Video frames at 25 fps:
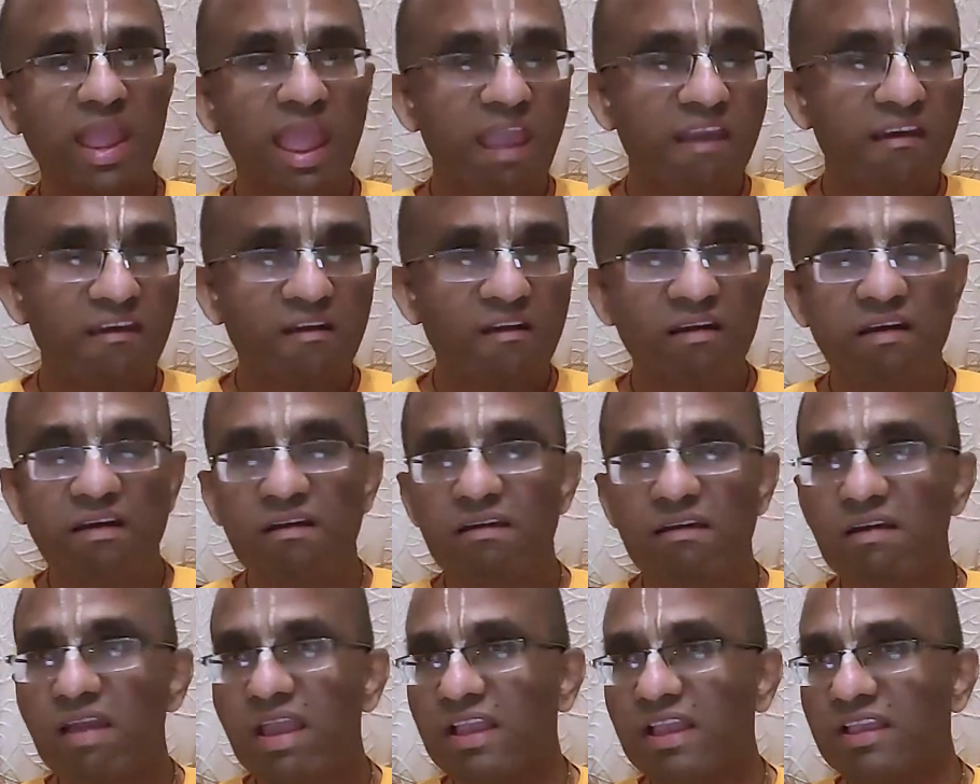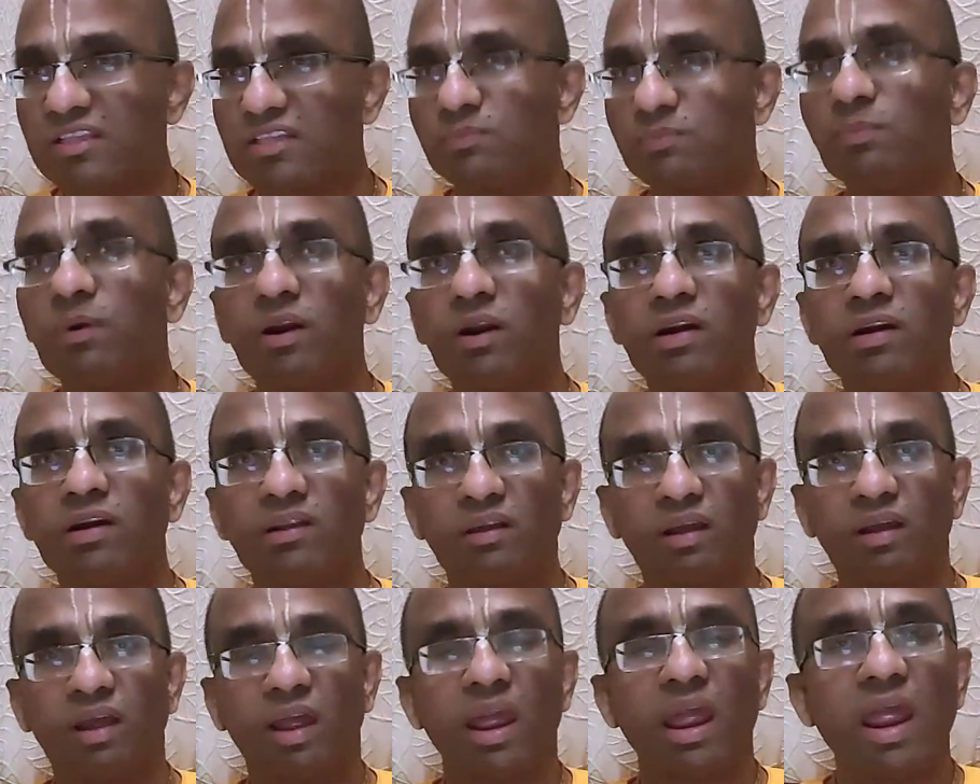a- expert
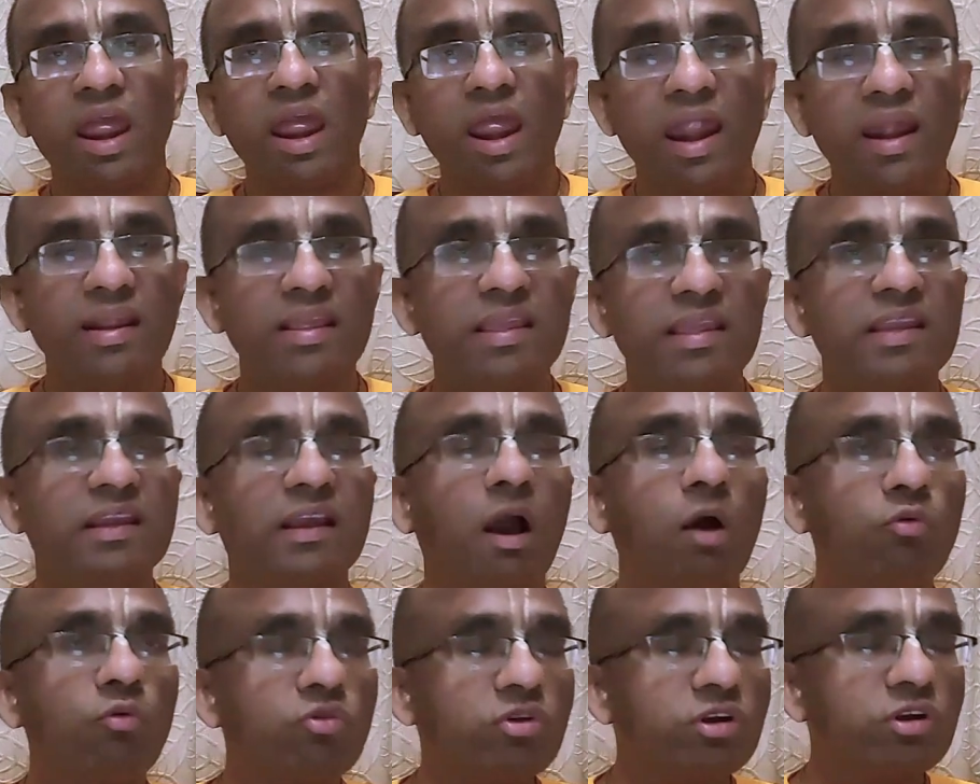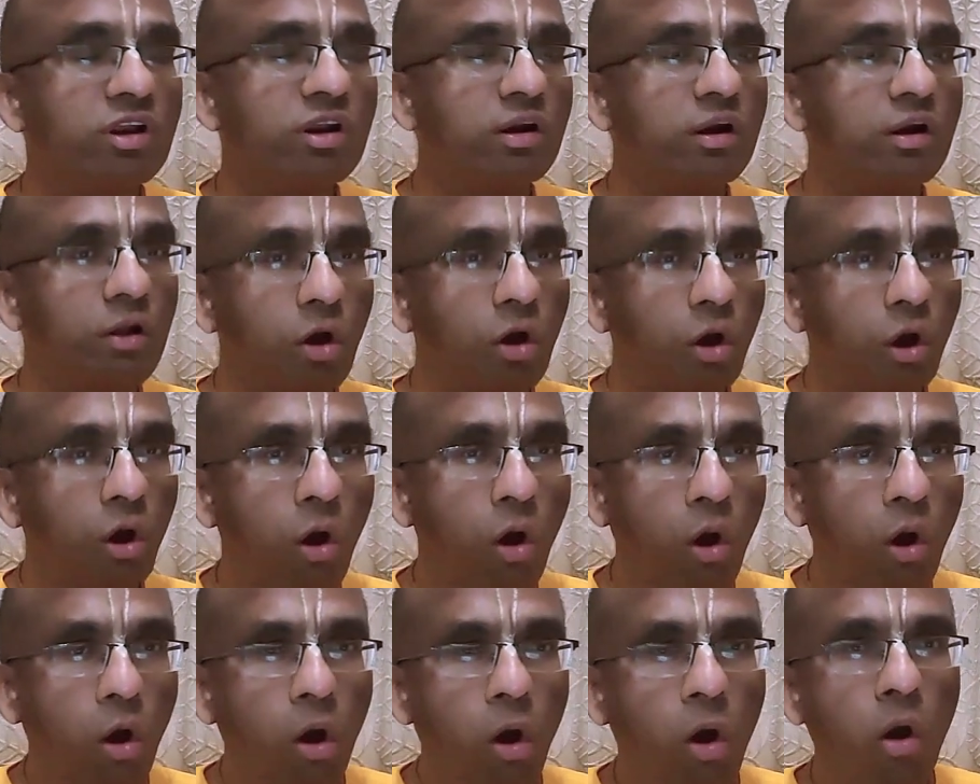and he countered
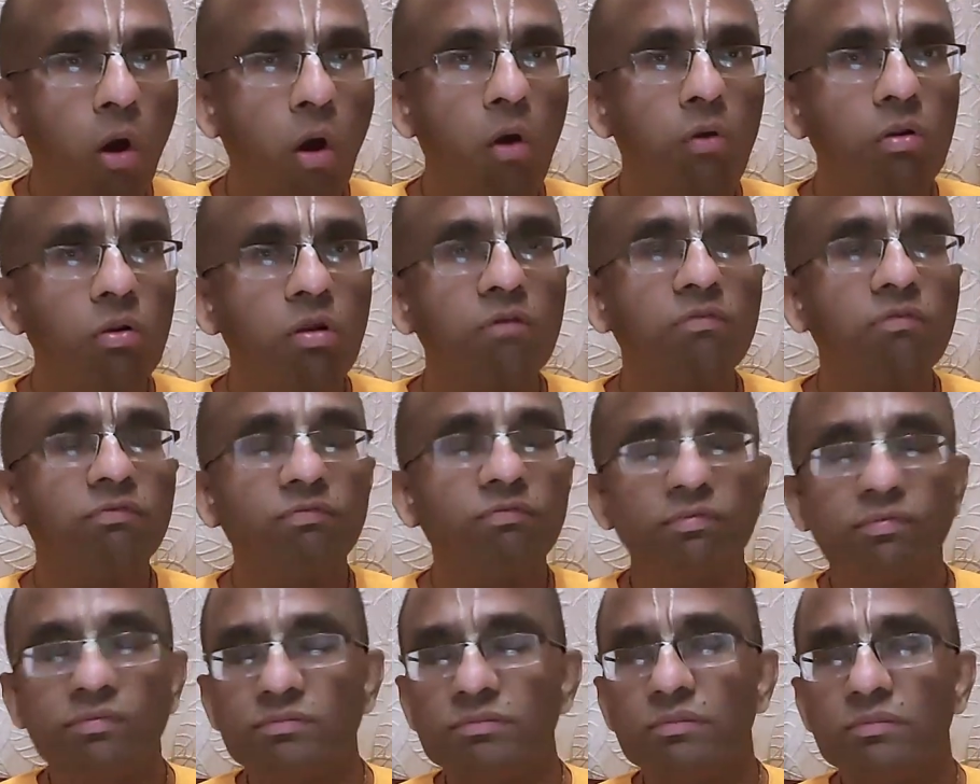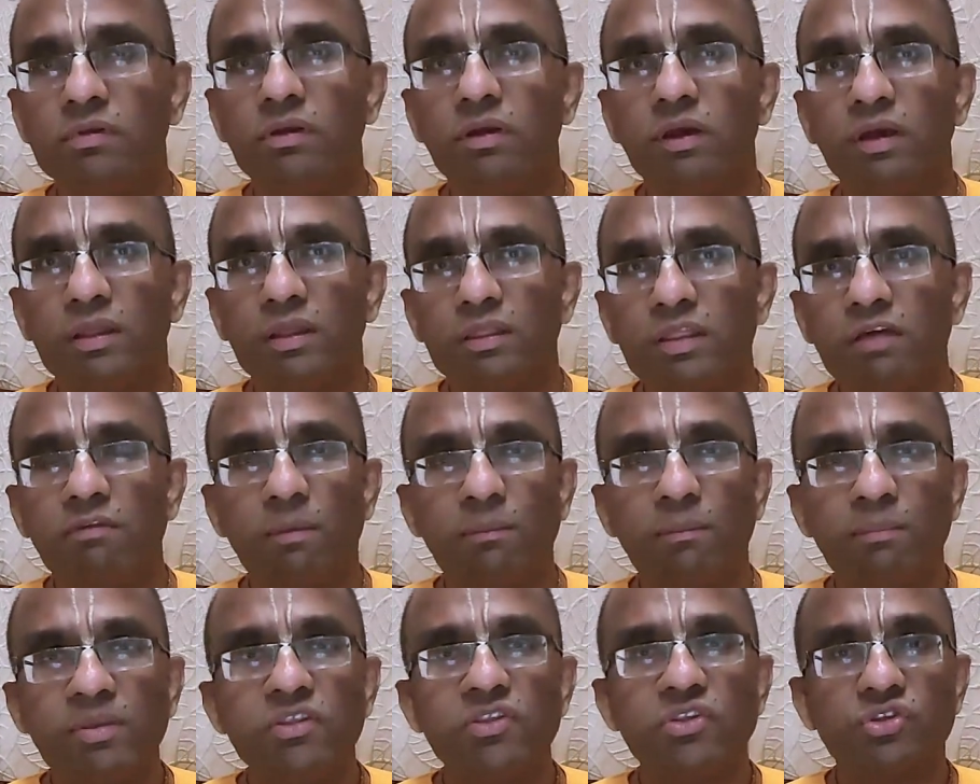all of the
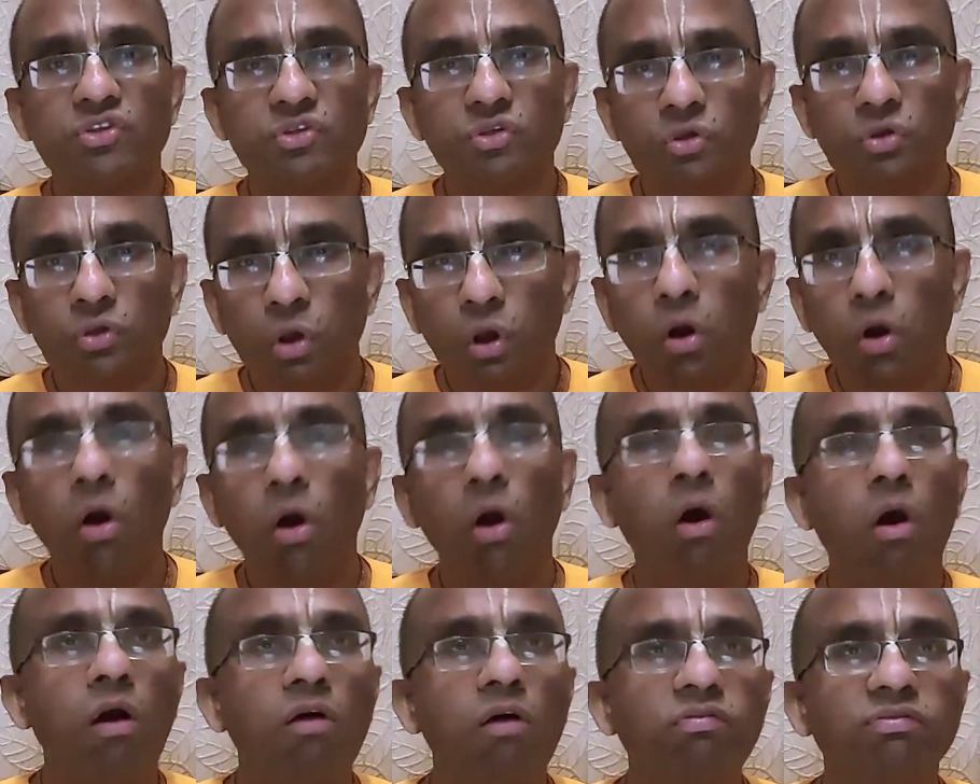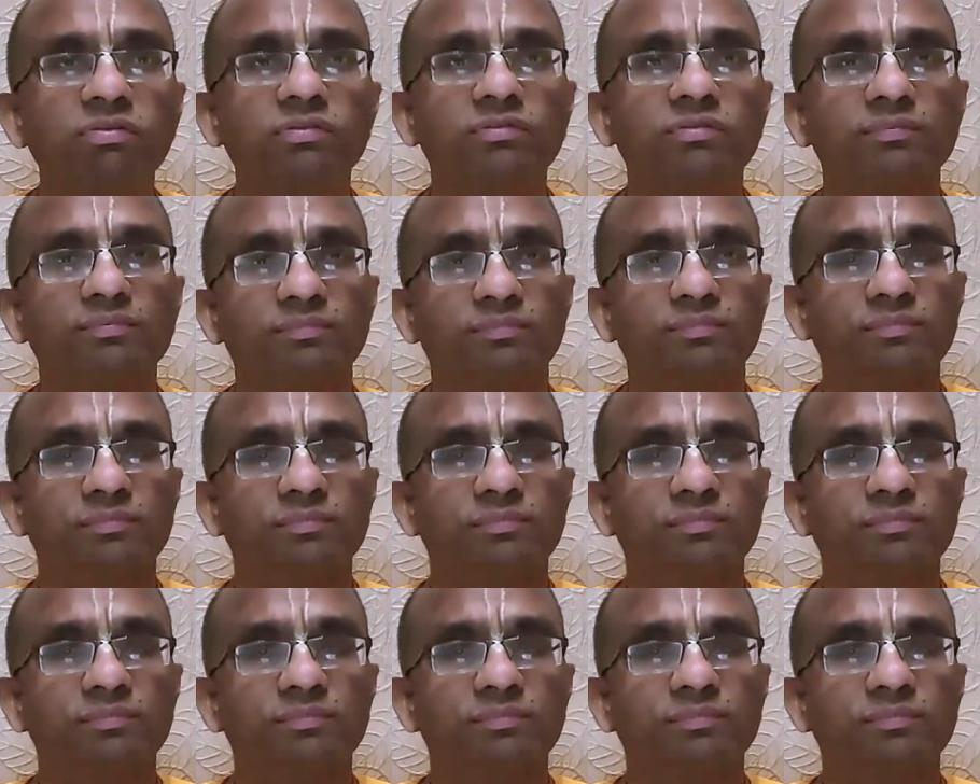weapons of